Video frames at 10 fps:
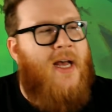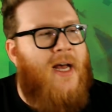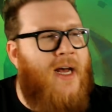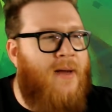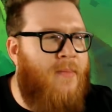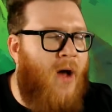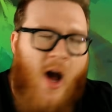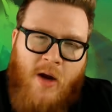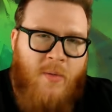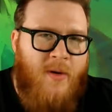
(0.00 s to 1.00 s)
um,
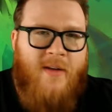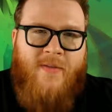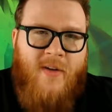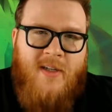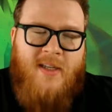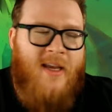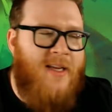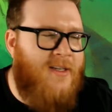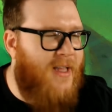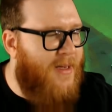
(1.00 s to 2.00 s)
awkward at first
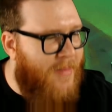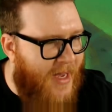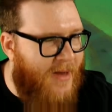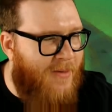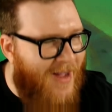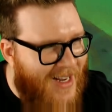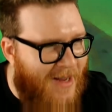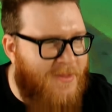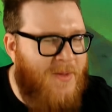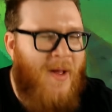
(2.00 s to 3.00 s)
glance. You're like, man, what?
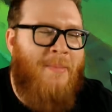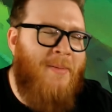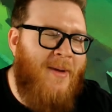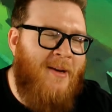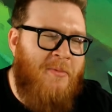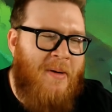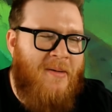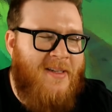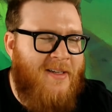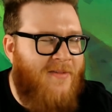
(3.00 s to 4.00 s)
I'm swapping my hero
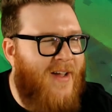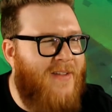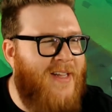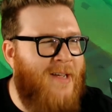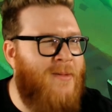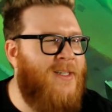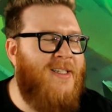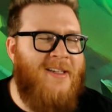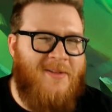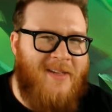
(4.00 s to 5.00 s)
power to deal five damage.
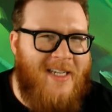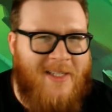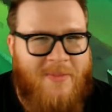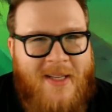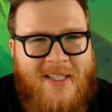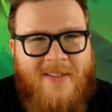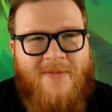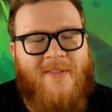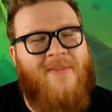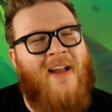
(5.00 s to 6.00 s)
That sounds really expensive
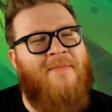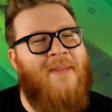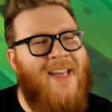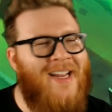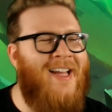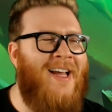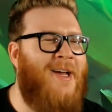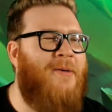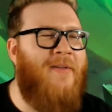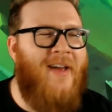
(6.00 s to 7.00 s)
for five mana.
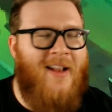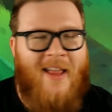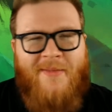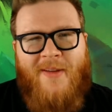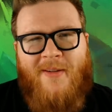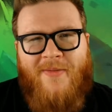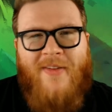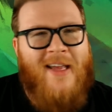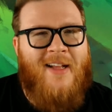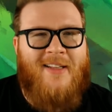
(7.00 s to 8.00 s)
We've had a lot of other
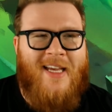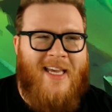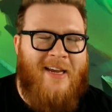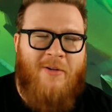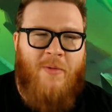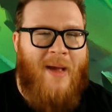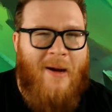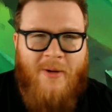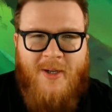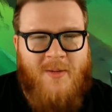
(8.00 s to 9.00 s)
failed, like hero
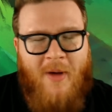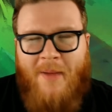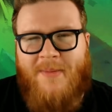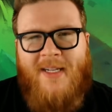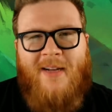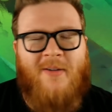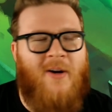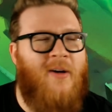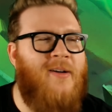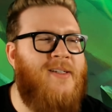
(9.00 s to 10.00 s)
power swap style
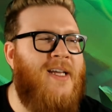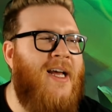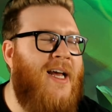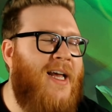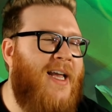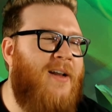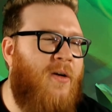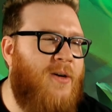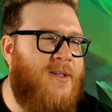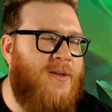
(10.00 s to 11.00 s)
cards in
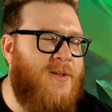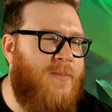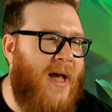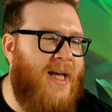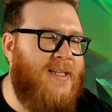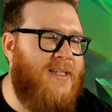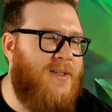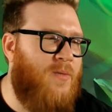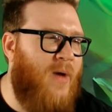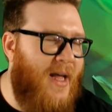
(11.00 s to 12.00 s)
Hearthstone's past
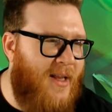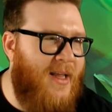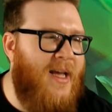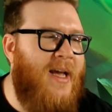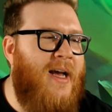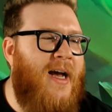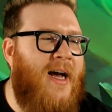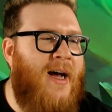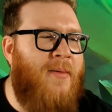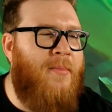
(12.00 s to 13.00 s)
as well.
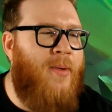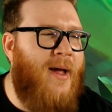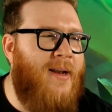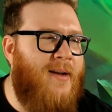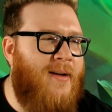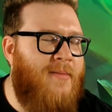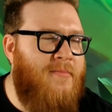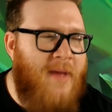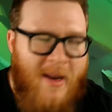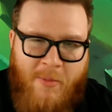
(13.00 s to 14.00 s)
Uh, but
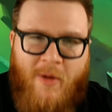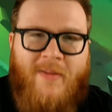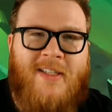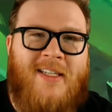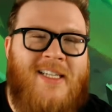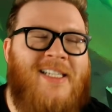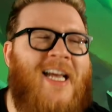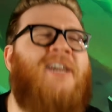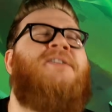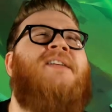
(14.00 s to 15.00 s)
Metamorphosis is
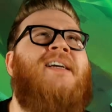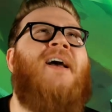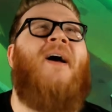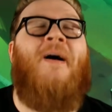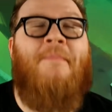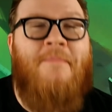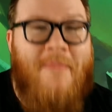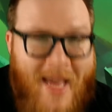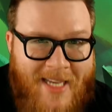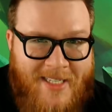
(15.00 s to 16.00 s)
actually
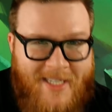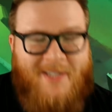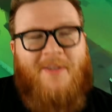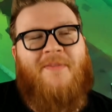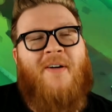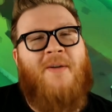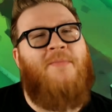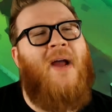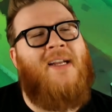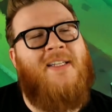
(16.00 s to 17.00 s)
amazing so far in
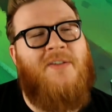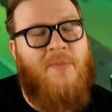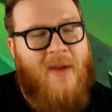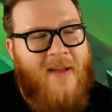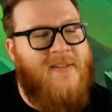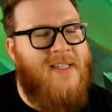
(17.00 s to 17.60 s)
practice from what I've